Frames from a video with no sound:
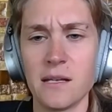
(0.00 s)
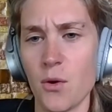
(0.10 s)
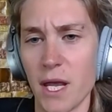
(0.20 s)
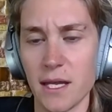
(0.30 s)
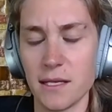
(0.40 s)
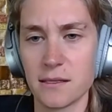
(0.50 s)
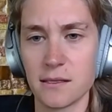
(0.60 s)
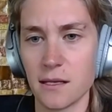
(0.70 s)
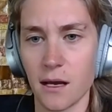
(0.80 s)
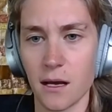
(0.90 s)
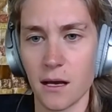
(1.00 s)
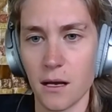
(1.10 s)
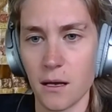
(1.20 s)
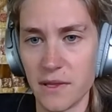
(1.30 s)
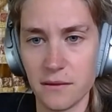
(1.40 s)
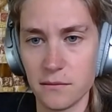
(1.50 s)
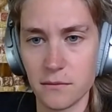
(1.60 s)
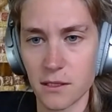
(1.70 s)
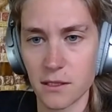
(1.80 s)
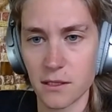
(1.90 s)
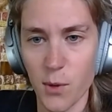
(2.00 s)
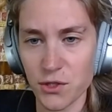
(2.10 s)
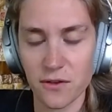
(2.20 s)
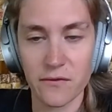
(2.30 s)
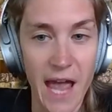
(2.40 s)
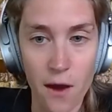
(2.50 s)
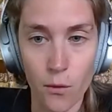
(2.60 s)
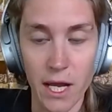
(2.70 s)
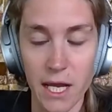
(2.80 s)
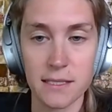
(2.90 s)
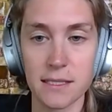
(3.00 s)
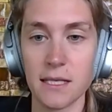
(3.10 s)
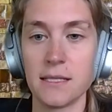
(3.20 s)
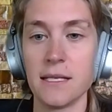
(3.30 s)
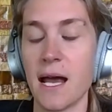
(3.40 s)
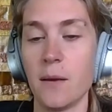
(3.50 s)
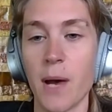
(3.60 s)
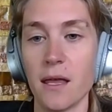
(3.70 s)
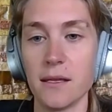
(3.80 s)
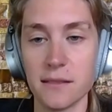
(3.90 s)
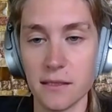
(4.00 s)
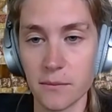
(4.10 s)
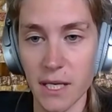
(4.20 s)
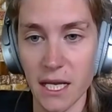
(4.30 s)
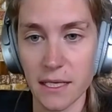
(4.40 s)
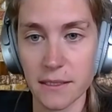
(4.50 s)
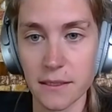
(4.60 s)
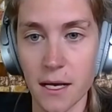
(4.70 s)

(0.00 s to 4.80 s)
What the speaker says: waste, disposal of that waste is not a policy debate.